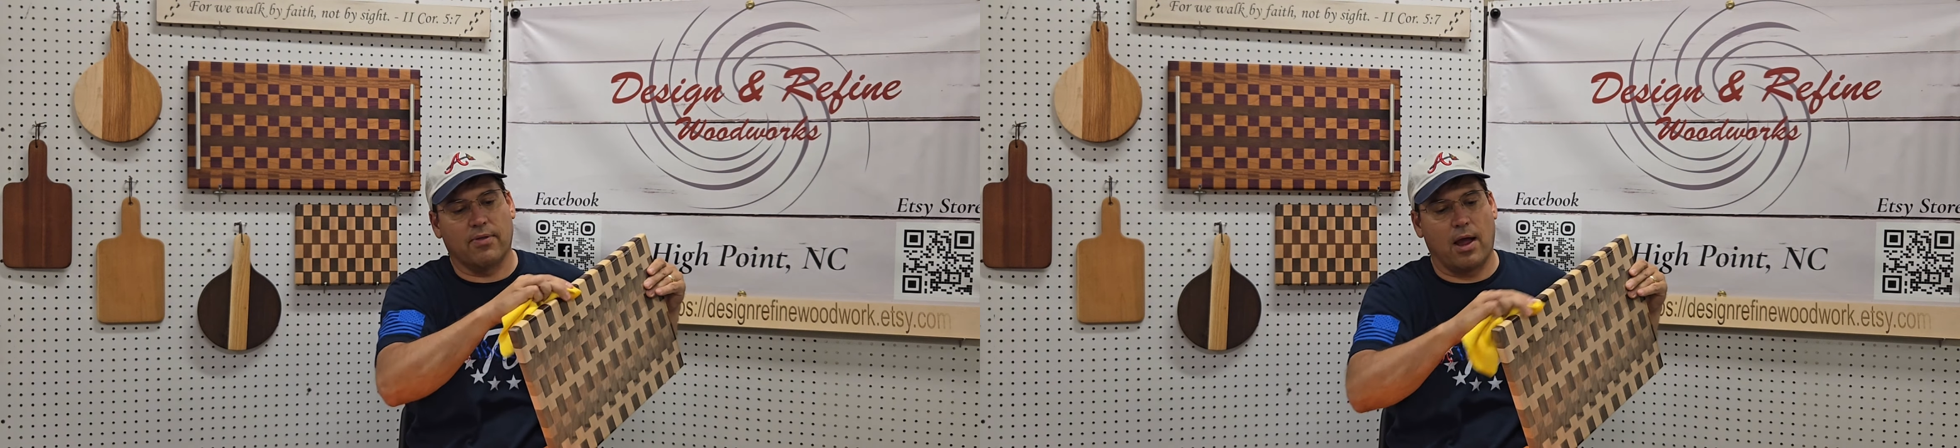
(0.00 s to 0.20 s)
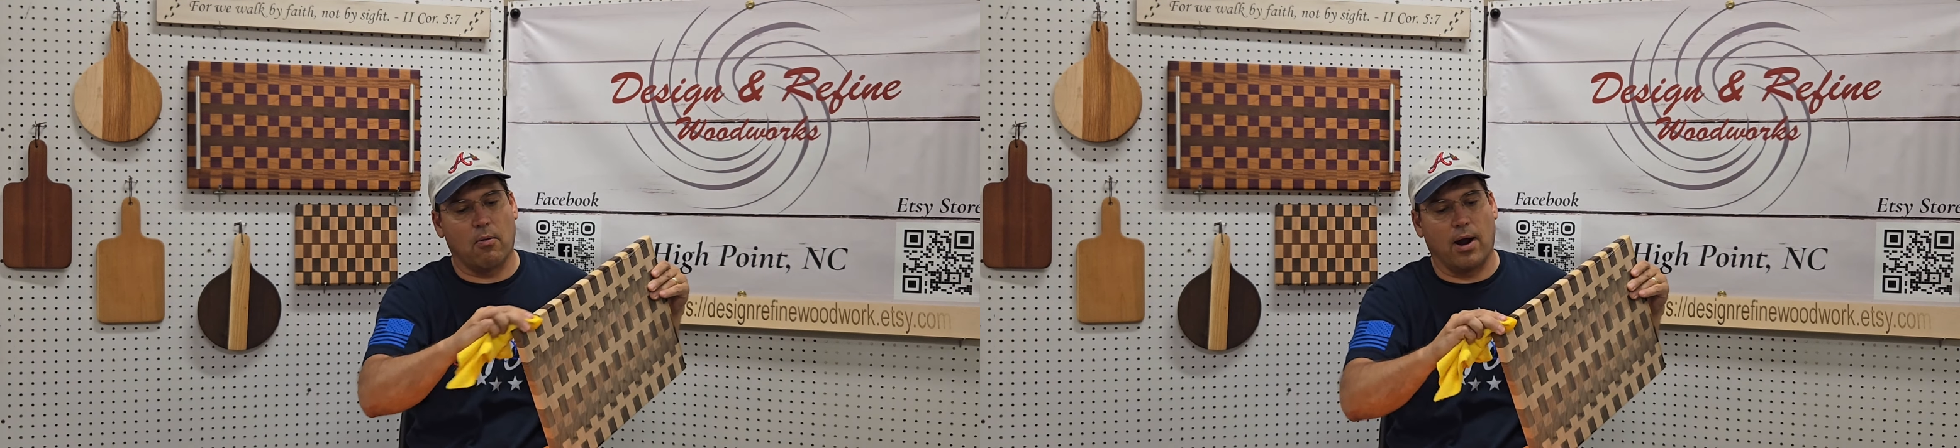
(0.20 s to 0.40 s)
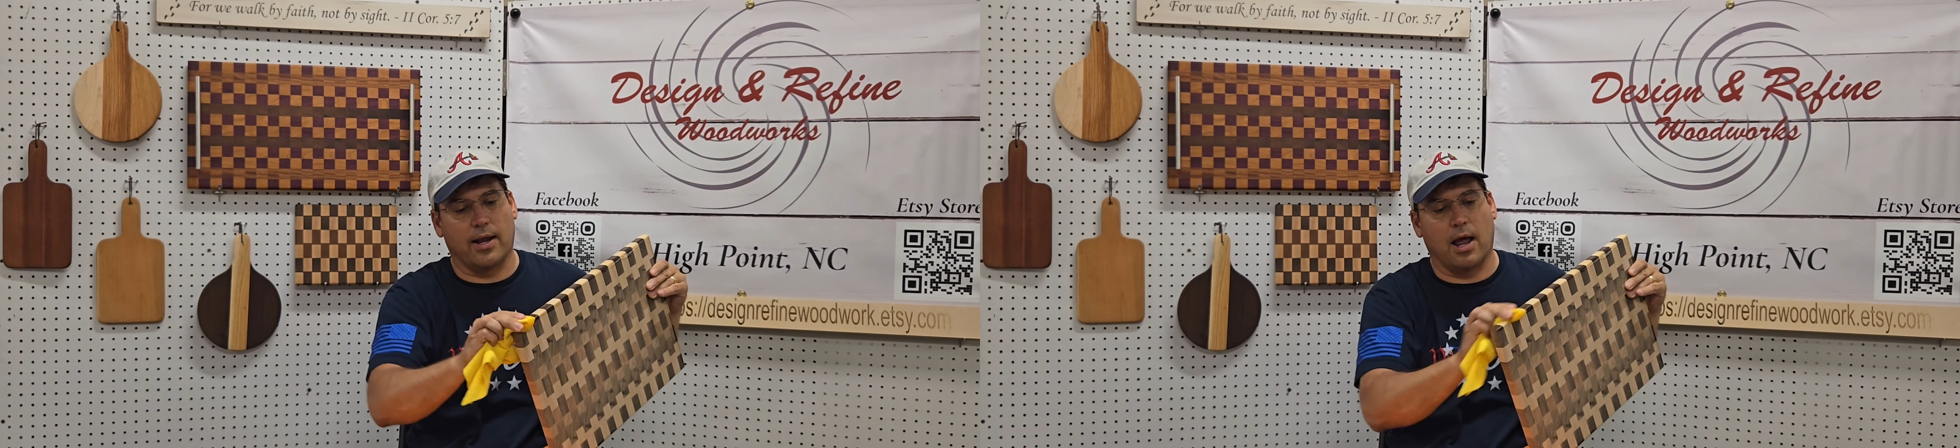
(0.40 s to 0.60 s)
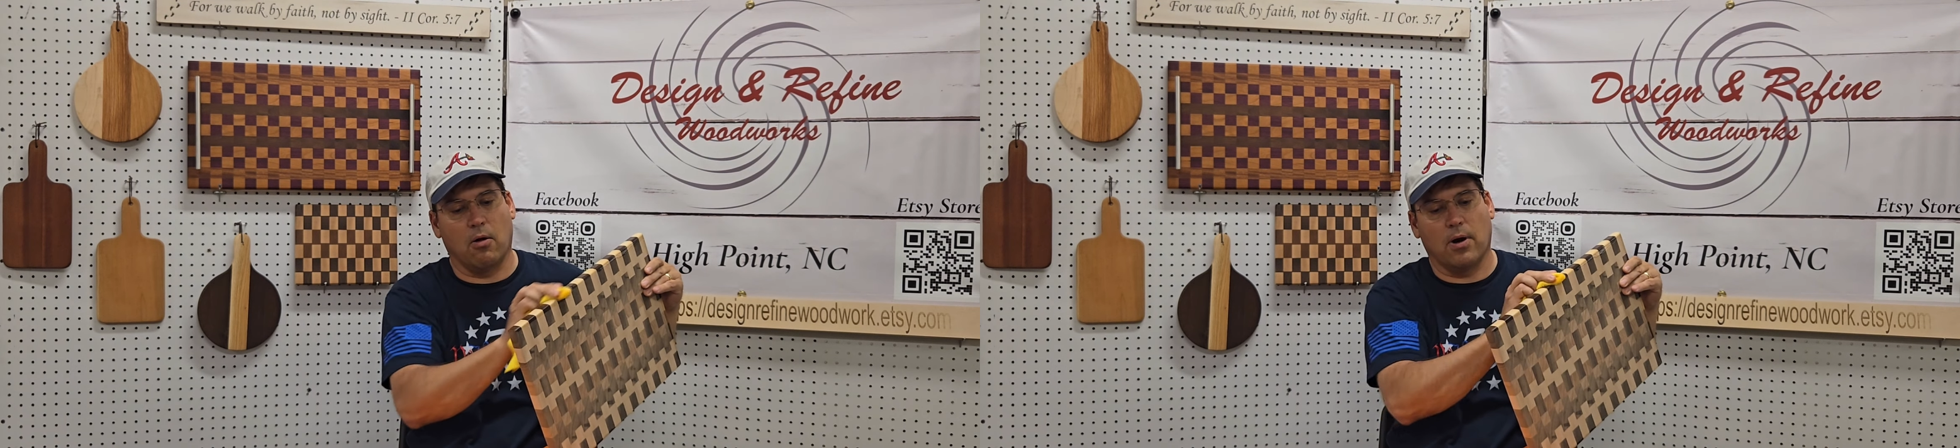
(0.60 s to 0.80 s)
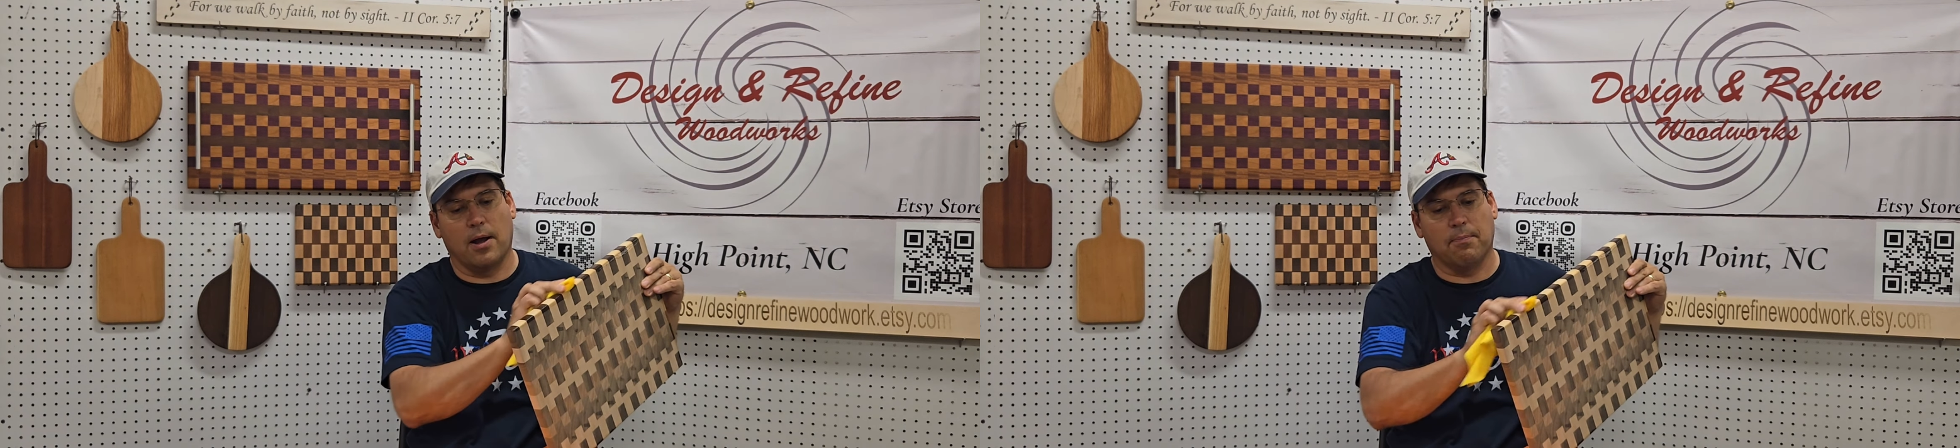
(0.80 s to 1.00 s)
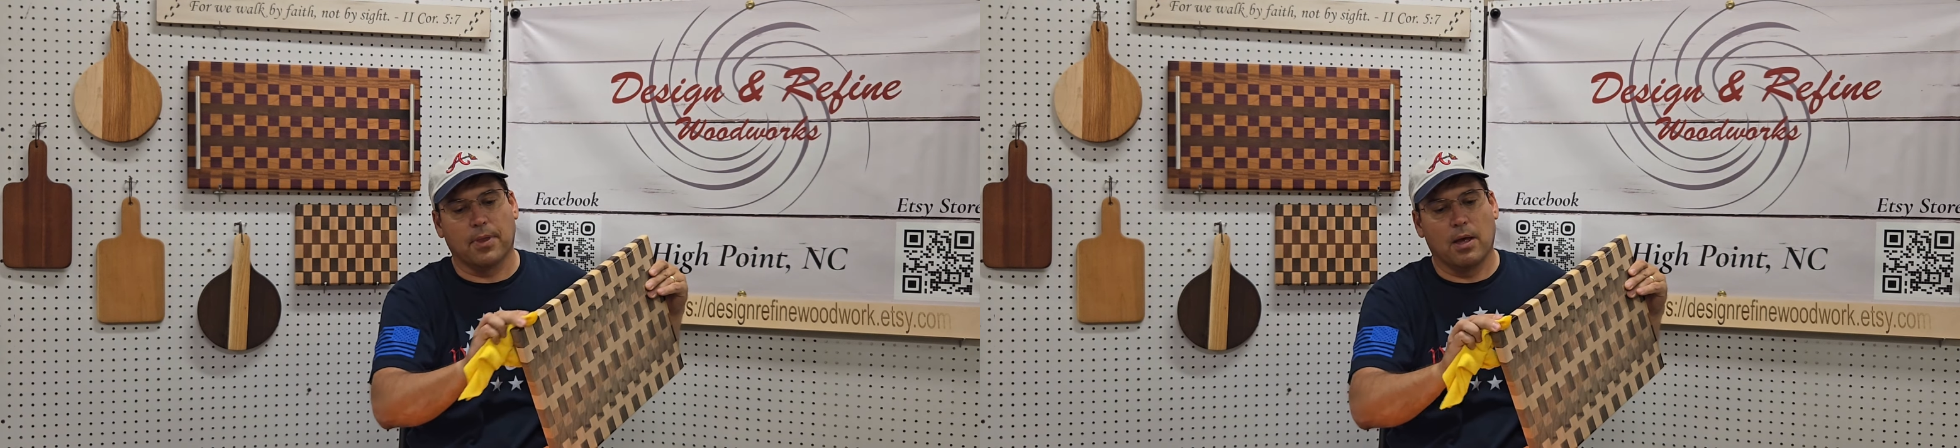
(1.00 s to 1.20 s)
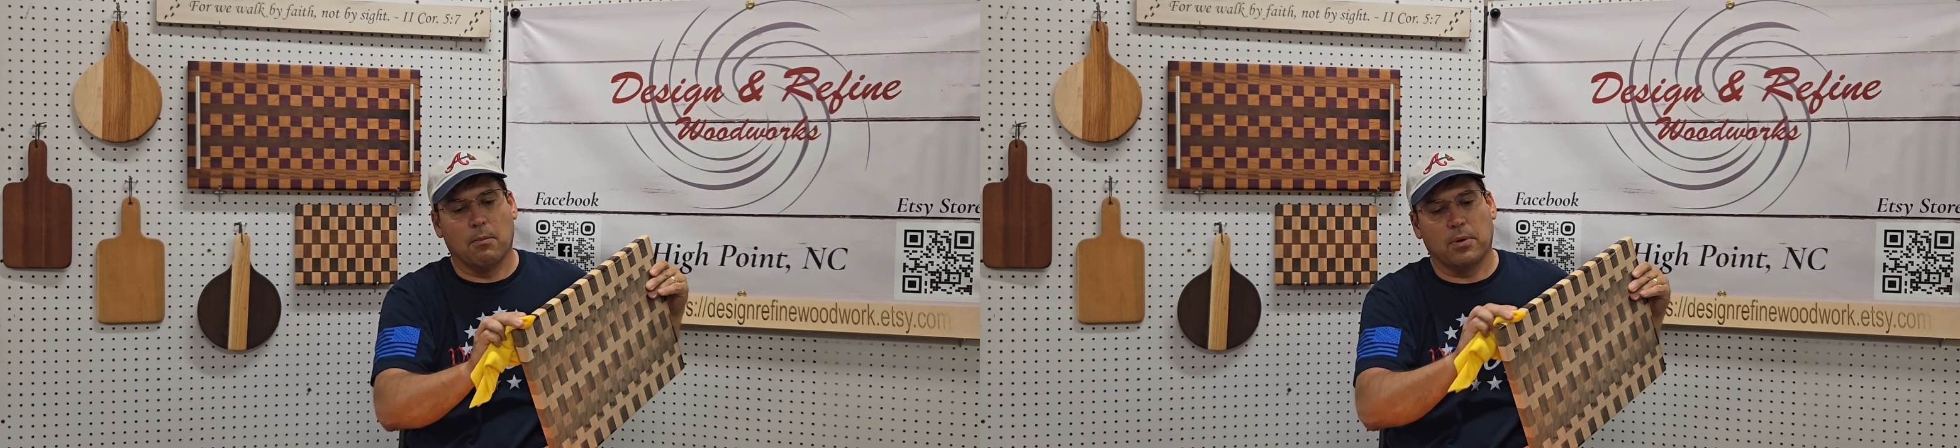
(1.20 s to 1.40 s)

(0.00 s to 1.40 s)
of that right now, right?